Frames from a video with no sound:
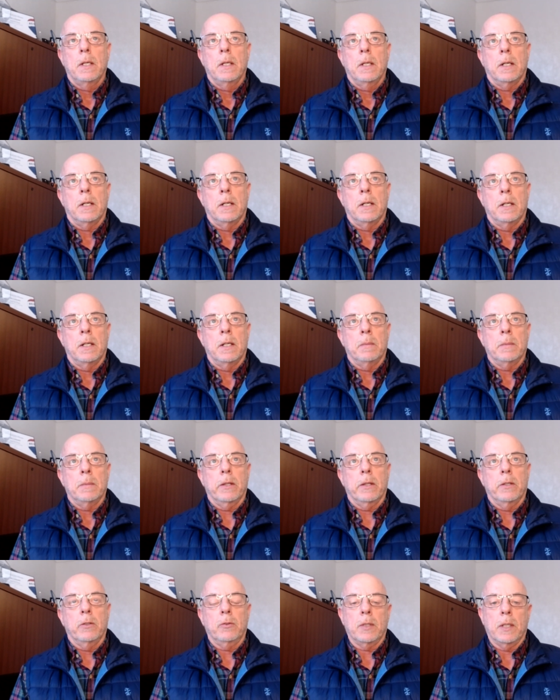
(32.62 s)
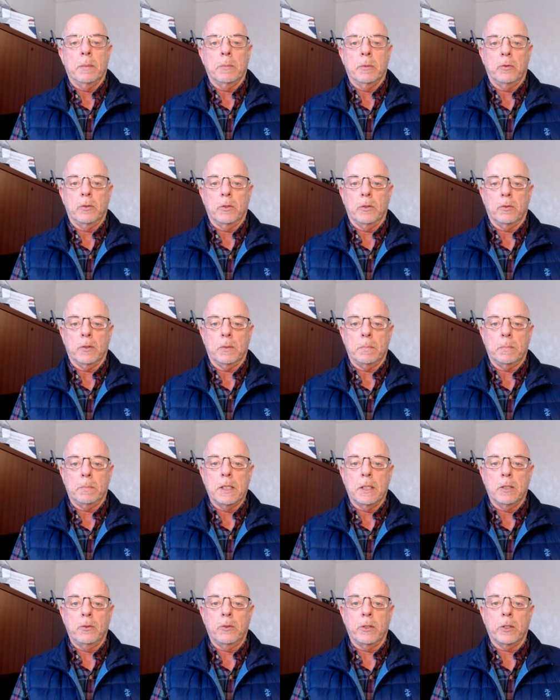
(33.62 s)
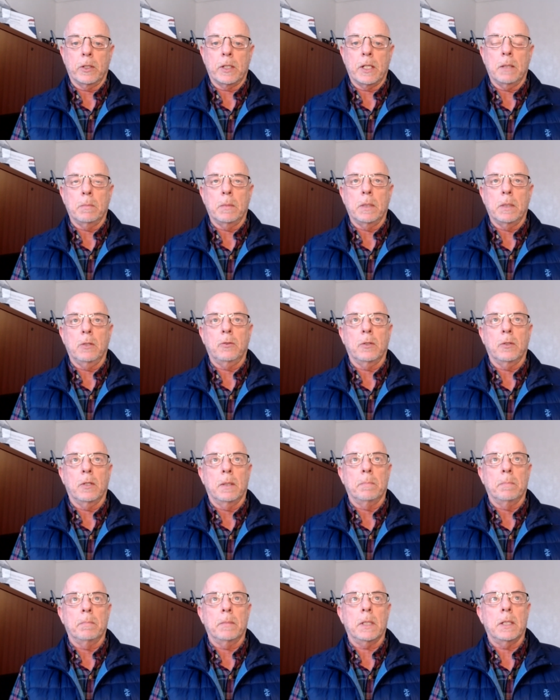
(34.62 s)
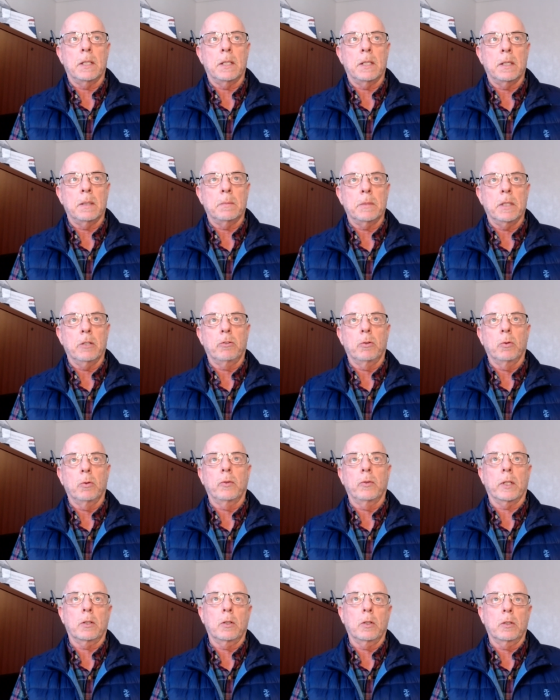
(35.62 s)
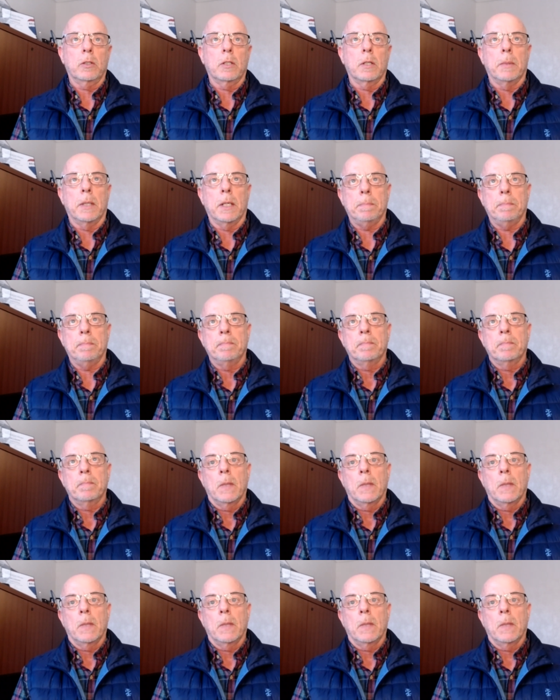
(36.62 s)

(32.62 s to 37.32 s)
um, this time of season because there can be some um, issues that could come up